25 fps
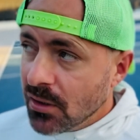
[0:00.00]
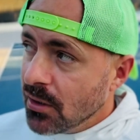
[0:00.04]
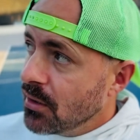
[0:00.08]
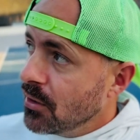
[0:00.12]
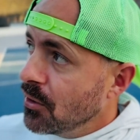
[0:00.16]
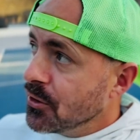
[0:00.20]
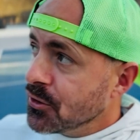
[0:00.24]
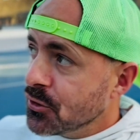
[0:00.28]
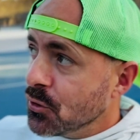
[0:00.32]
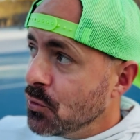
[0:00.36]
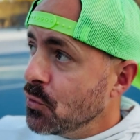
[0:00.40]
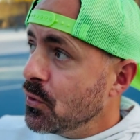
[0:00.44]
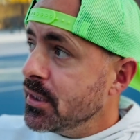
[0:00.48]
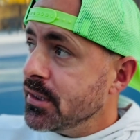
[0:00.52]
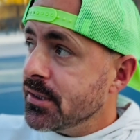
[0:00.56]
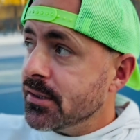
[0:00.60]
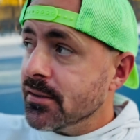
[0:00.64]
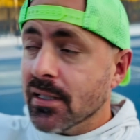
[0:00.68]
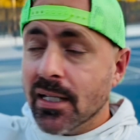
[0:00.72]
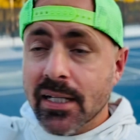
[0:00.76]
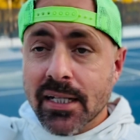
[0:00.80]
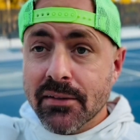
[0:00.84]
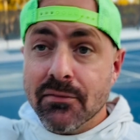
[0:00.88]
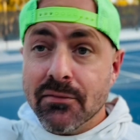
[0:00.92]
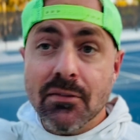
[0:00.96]
There's always,
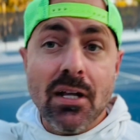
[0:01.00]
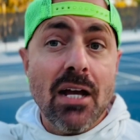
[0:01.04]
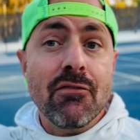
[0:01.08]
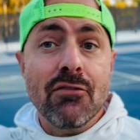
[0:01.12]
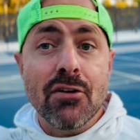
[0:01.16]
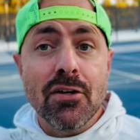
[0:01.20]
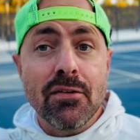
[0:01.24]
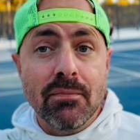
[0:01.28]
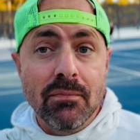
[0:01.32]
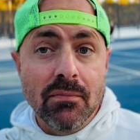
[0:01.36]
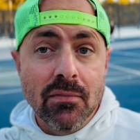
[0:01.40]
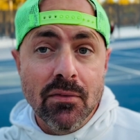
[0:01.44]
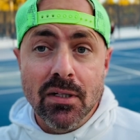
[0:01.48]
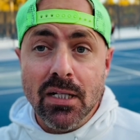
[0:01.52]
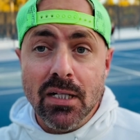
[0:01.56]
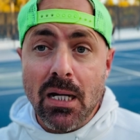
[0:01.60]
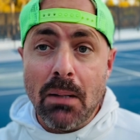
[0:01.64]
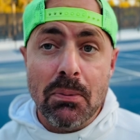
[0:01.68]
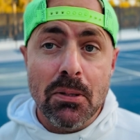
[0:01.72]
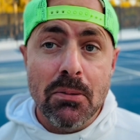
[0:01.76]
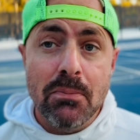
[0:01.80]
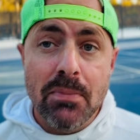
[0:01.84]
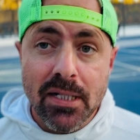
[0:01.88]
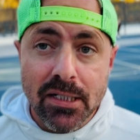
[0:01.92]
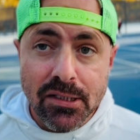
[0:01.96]
like, every
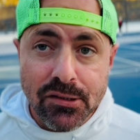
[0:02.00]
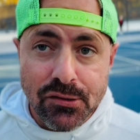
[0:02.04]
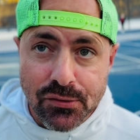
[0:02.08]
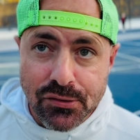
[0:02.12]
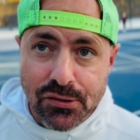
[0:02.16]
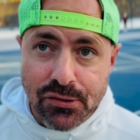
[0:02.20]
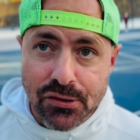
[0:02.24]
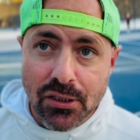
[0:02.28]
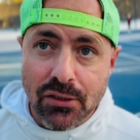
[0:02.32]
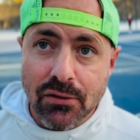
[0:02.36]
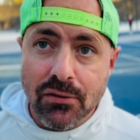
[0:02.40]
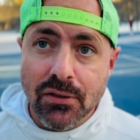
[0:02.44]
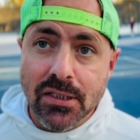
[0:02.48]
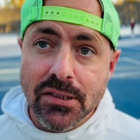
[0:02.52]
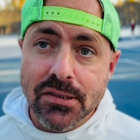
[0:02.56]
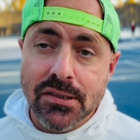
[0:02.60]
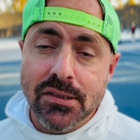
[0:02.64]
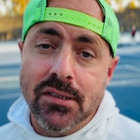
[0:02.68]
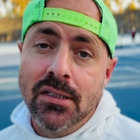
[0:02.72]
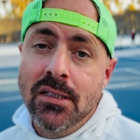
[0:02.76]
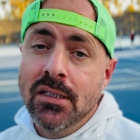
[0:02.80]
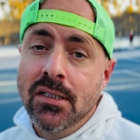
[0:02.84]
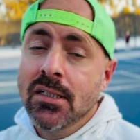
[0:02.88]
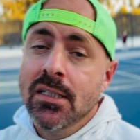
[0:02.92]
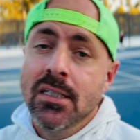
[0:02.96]
couple of minutes or so, there's
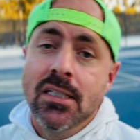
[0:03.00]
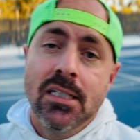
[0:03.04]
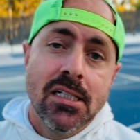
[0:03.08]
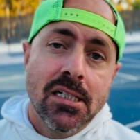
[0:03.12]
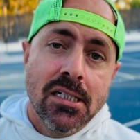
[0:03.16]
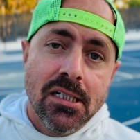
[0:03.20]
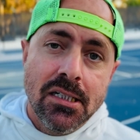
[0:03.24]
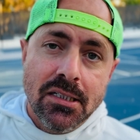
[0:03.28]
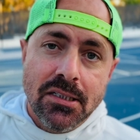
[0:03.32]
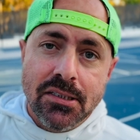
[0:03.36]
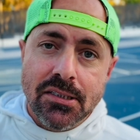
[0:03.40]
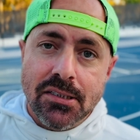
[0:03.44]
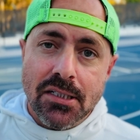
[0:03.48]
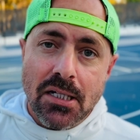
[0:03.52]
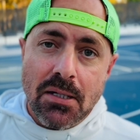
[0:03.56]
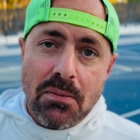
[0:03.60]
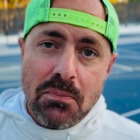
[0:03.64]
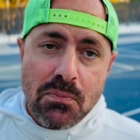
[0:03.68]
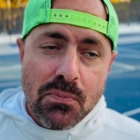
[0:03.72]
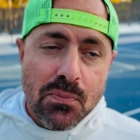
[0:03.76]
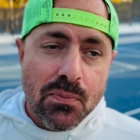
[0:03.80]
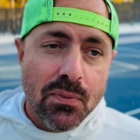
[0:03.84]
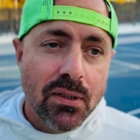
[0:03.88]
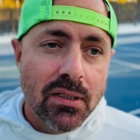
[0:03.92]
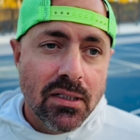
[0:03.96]

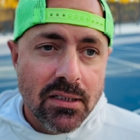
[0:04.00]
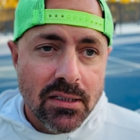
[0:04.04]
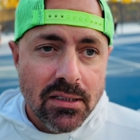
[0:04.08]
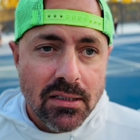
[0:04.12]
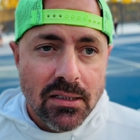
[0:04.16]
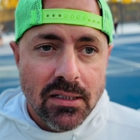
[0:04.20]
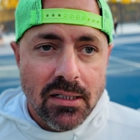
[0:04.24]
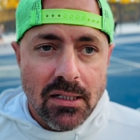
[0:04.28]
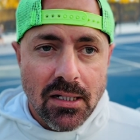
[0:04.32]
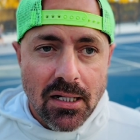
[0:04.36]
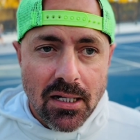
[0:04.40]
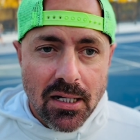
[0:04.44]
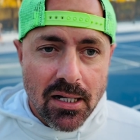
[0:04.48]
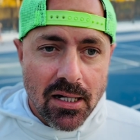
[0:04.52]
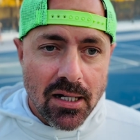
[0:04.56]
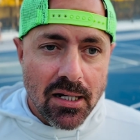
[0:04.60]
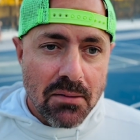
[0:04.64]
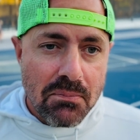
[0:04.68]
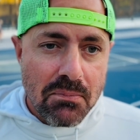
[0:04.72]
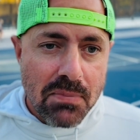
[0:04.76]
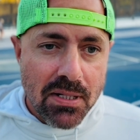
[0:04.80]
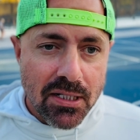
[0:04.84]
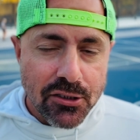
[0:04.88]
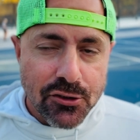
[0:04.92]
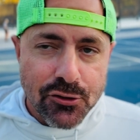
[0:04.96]
some
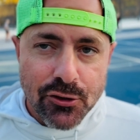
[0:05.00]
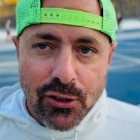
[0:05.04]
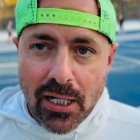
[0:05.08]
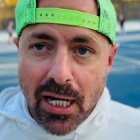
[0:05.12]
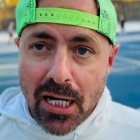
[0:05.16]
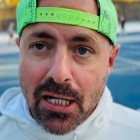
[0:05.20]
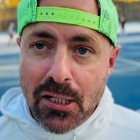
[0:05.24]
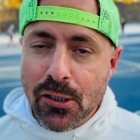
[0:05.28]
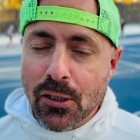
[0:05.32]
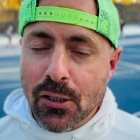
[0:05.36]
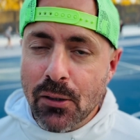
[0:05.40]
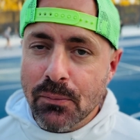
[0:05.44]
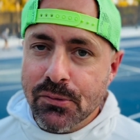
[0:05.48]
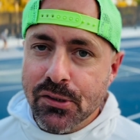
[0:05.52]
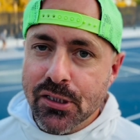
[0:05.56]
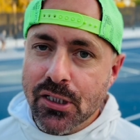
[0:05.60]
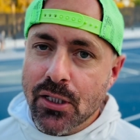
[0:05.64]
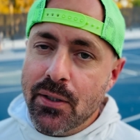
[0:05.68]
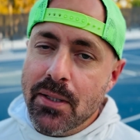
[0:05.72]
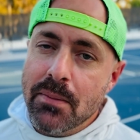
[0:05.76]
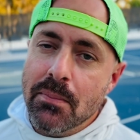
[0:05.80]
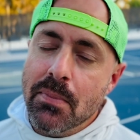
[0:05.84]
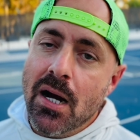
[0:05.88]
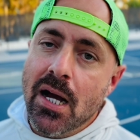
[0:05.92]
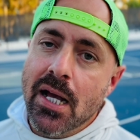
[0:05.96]
military helicopter
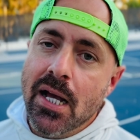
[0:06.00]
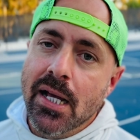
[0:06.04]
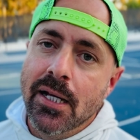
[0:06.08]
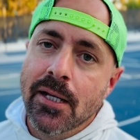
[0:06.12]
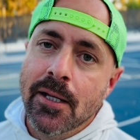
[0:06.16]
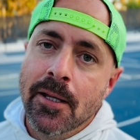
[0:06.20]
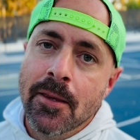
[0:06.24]
going by.